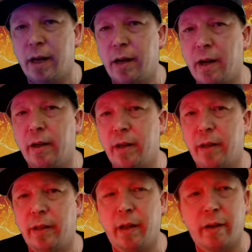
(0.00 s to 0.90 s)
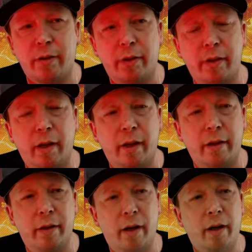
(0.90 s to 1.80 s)
i9 9900,
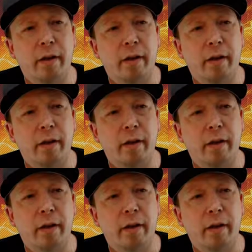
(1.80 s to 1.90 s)
and